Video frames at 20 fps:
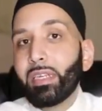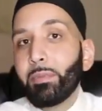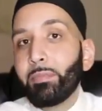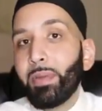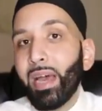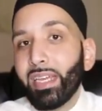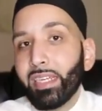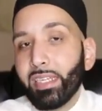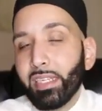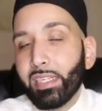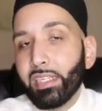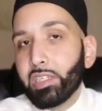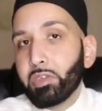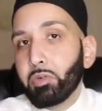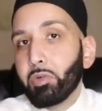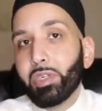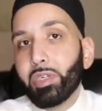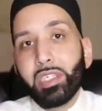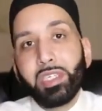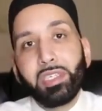
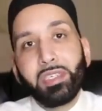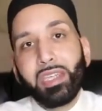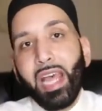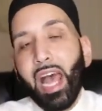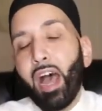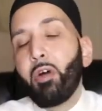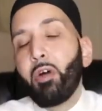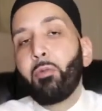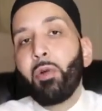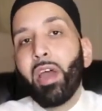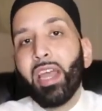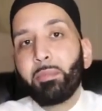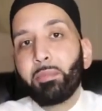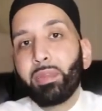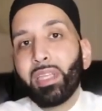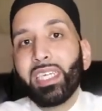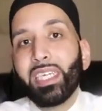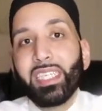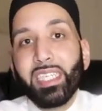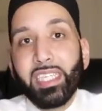dependence or it's just outright
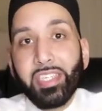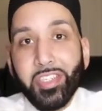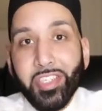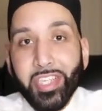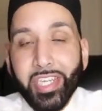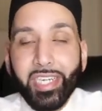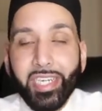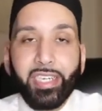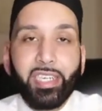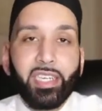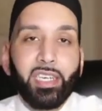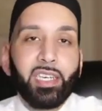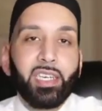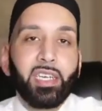blatant shirk